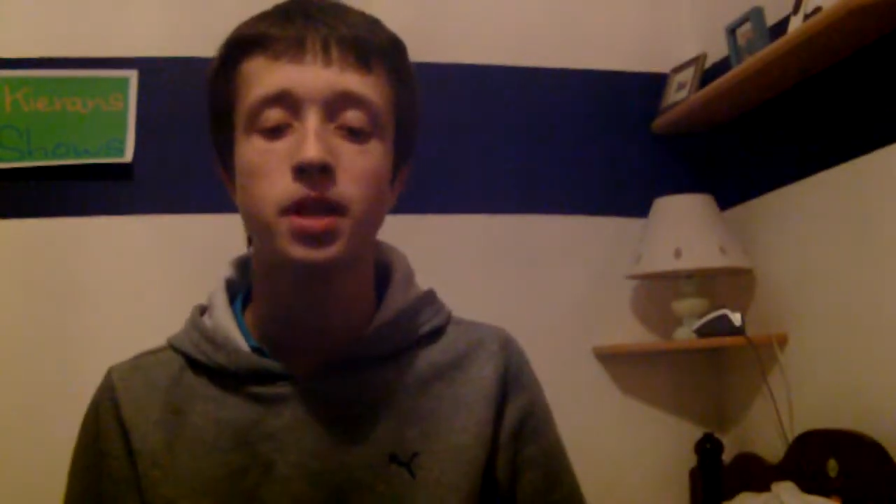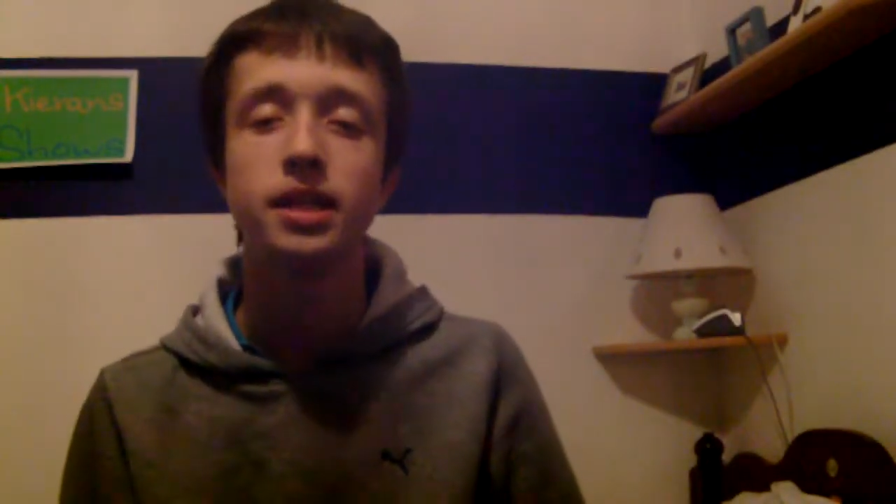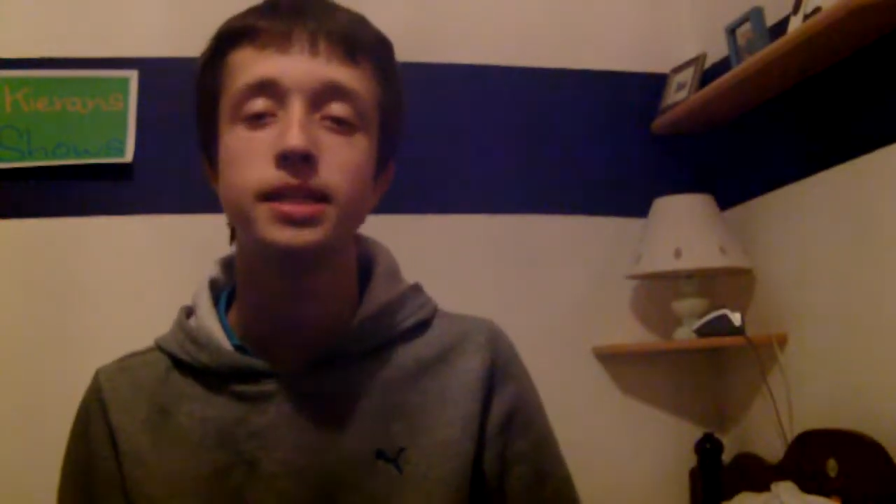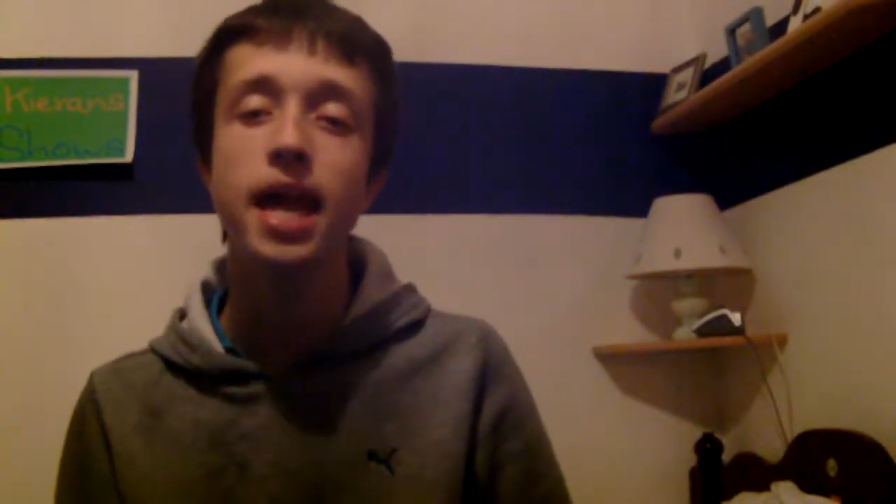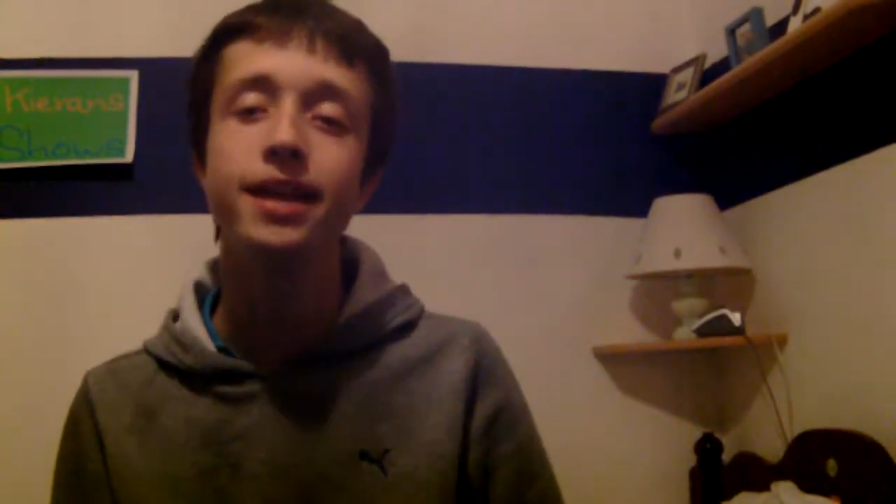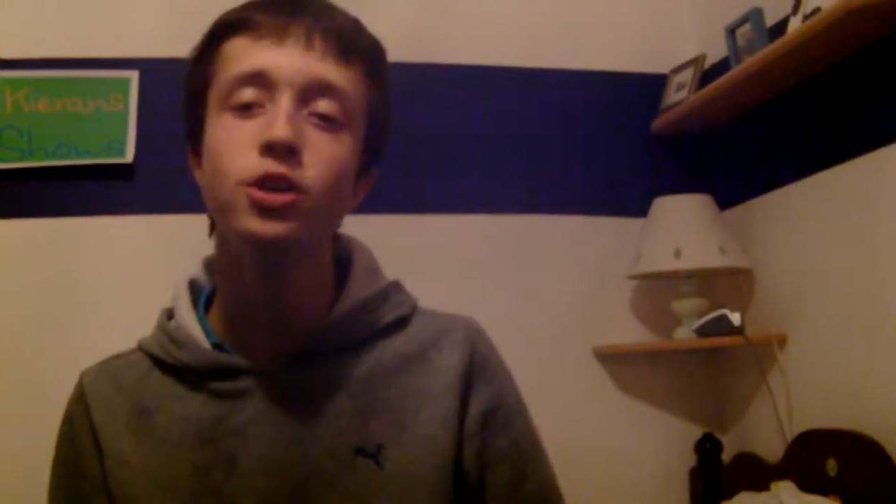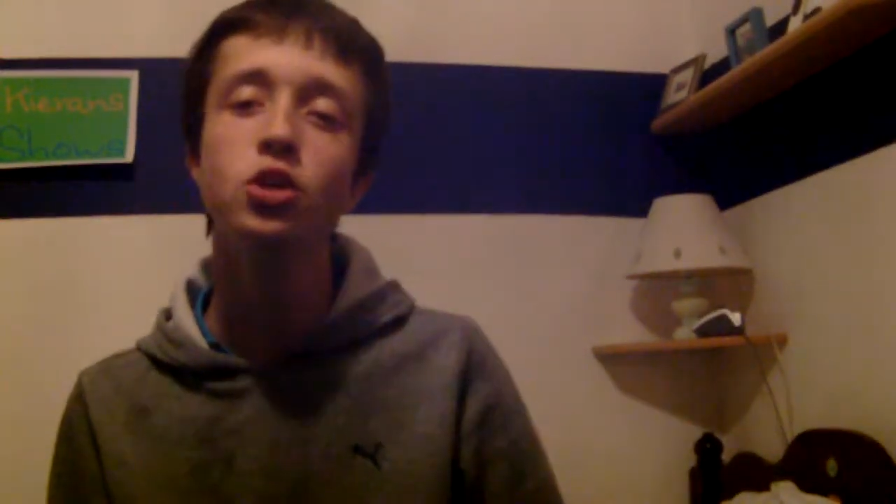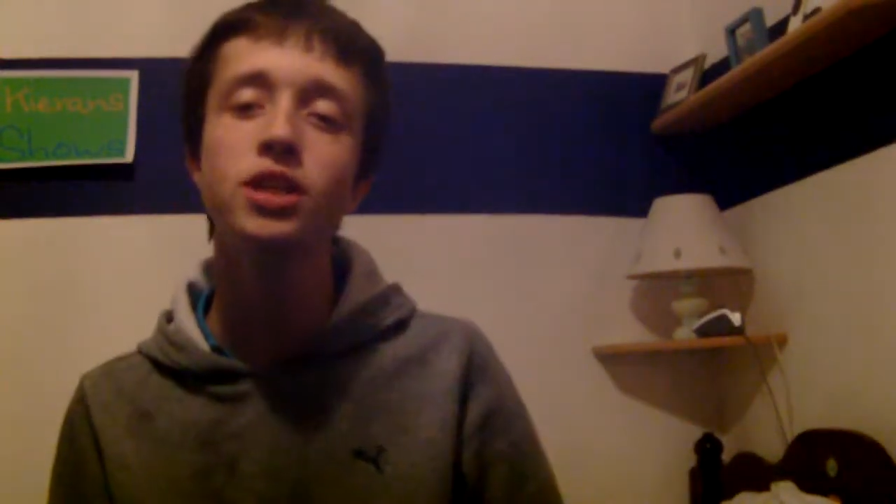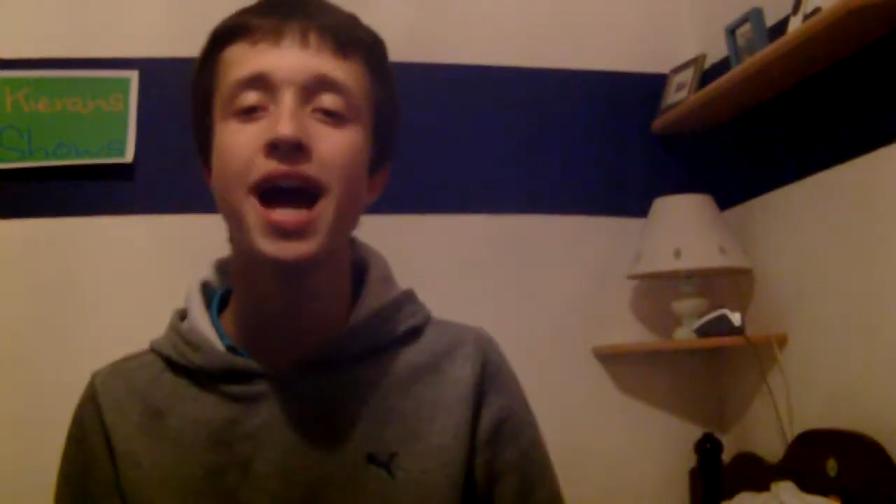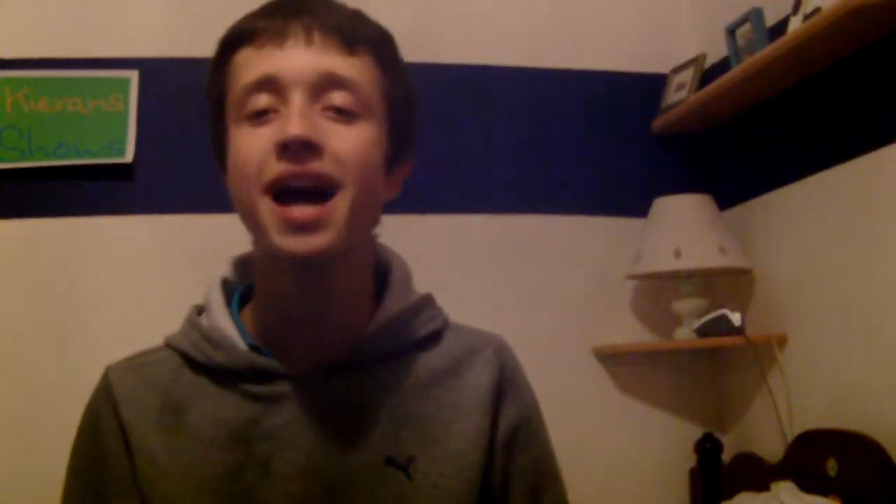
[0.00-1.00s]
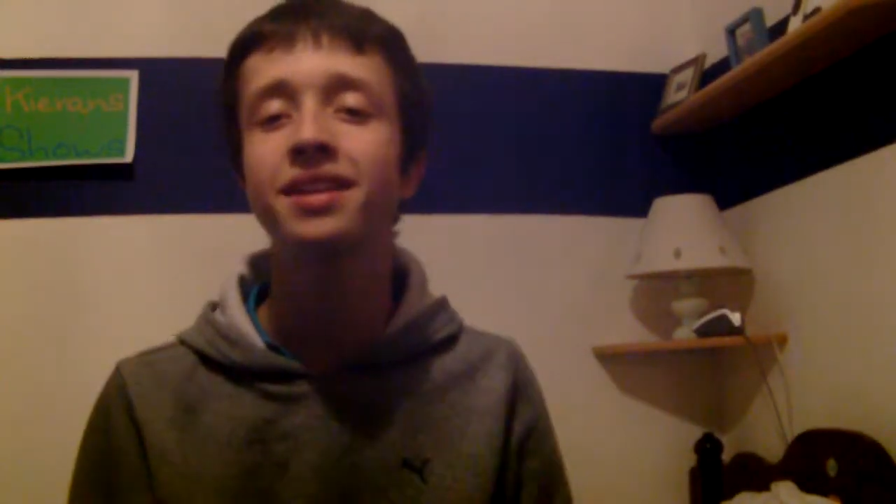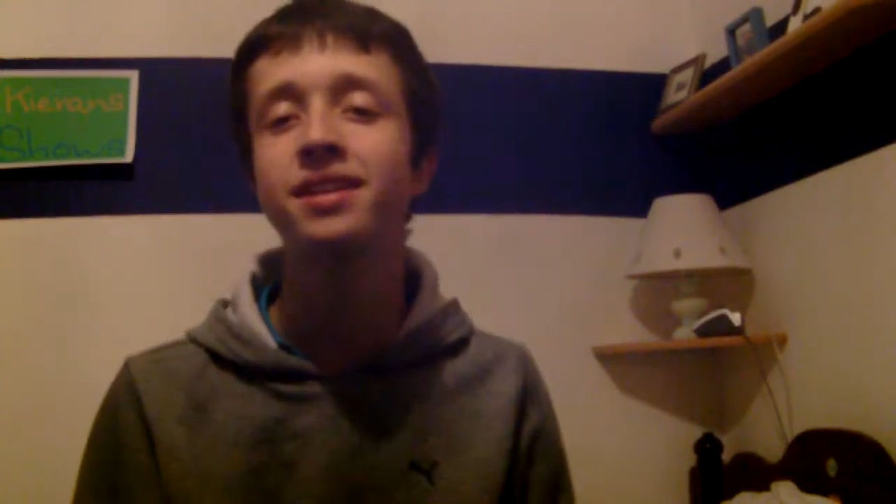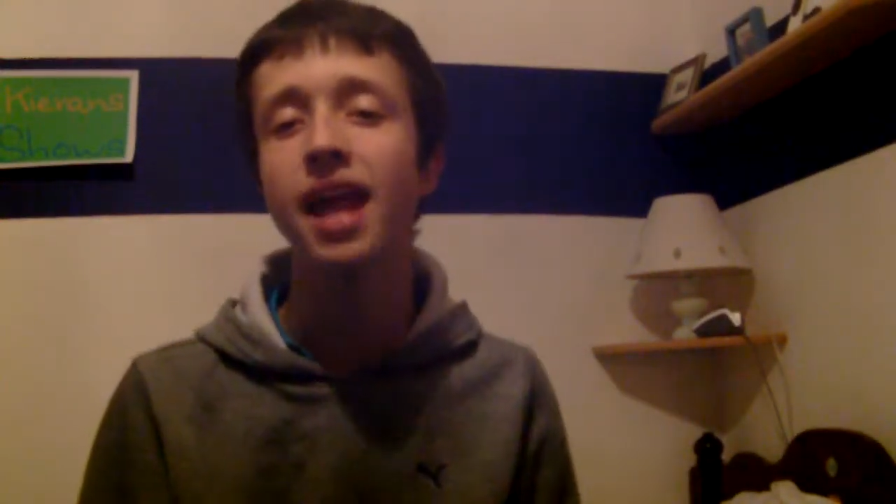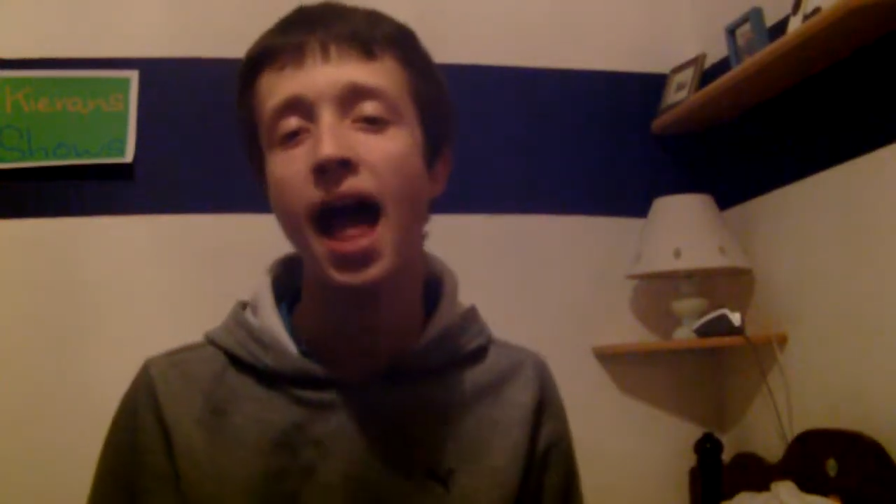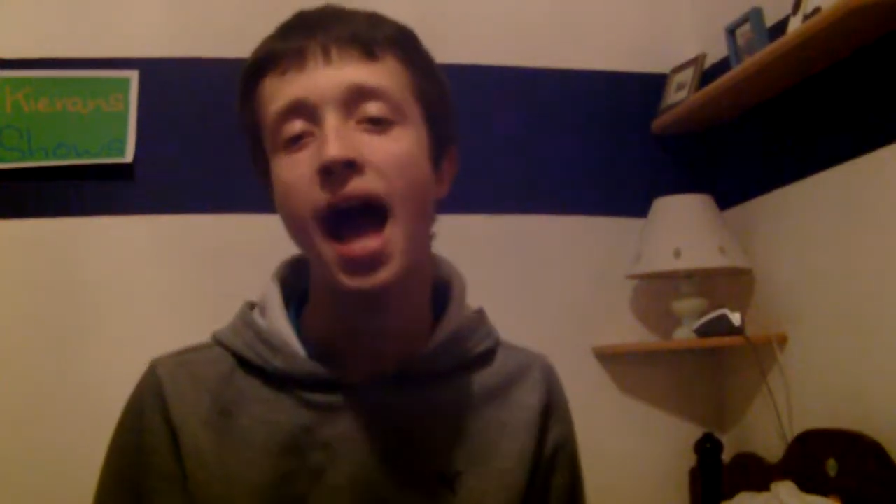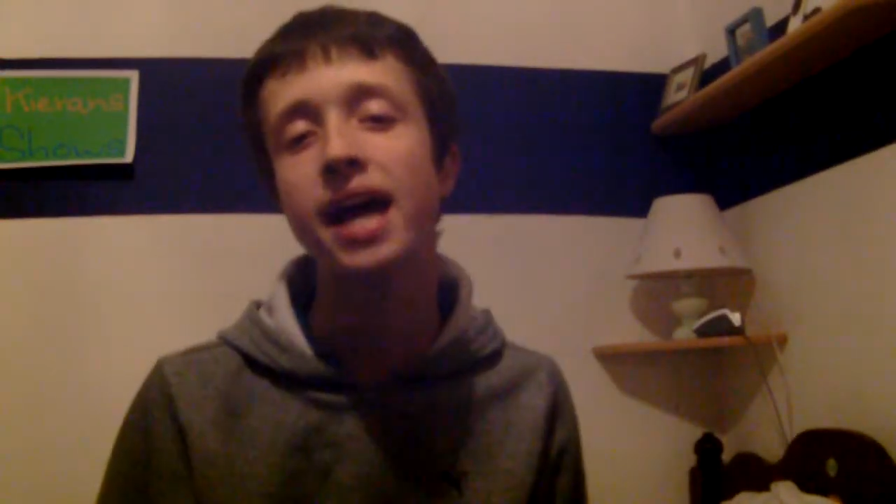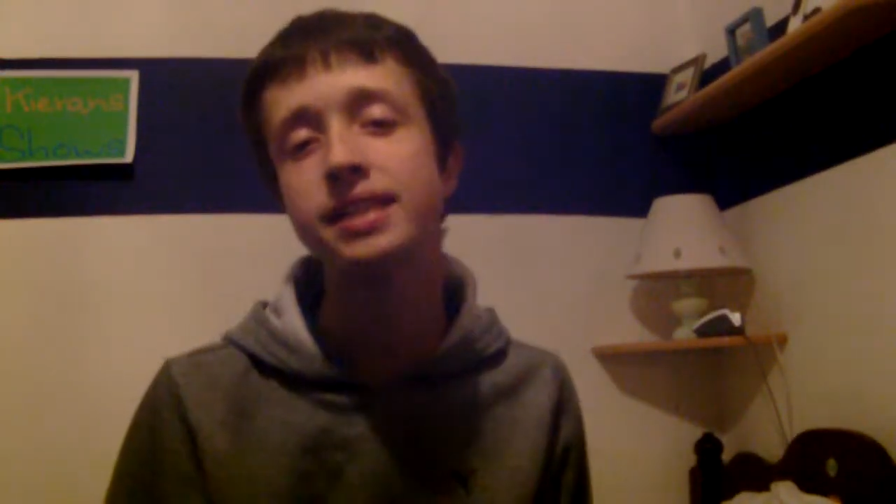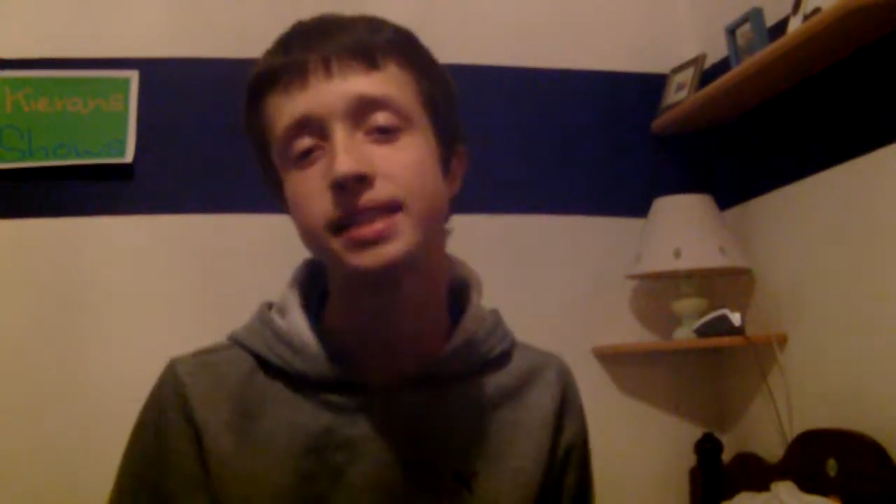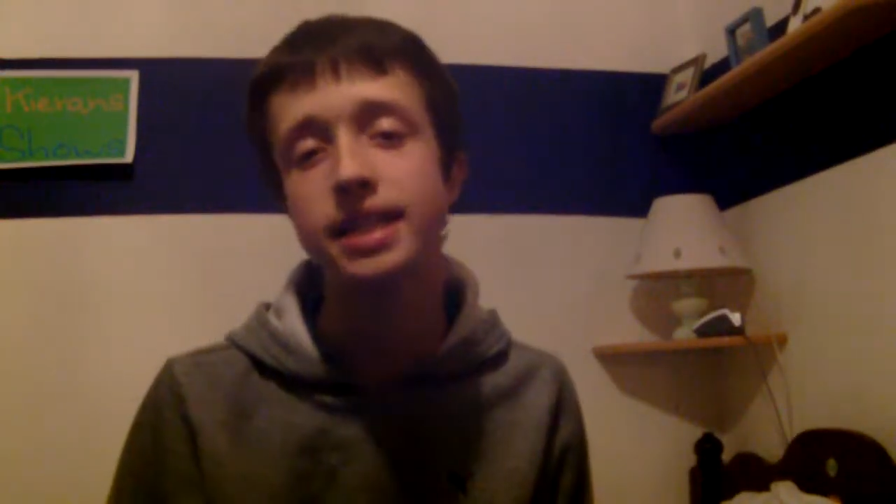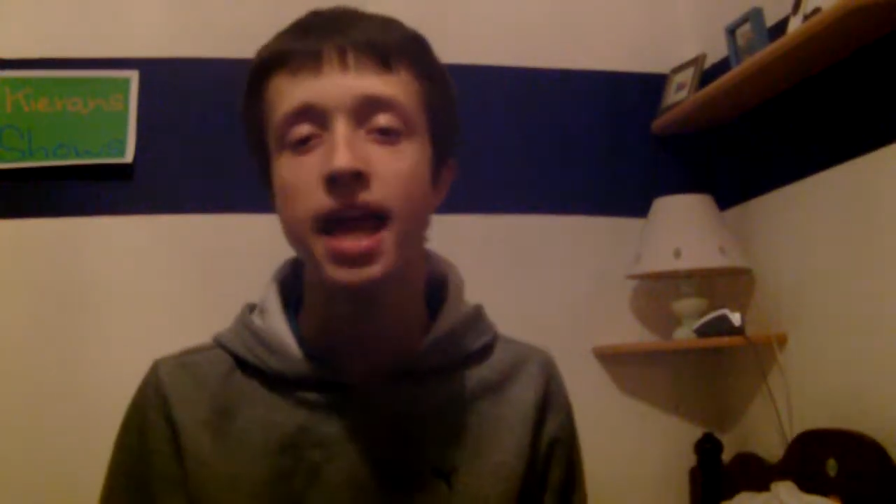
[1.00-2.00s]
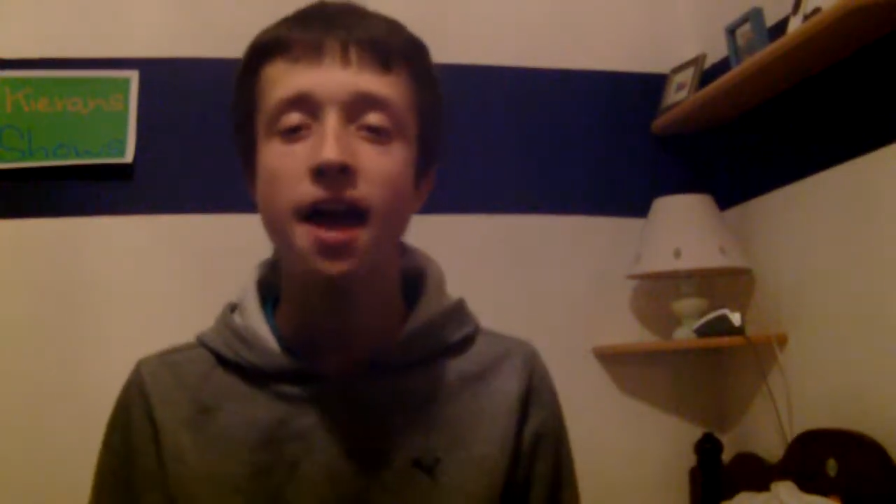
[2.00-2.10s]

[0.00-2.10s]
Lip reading: Say you got an IT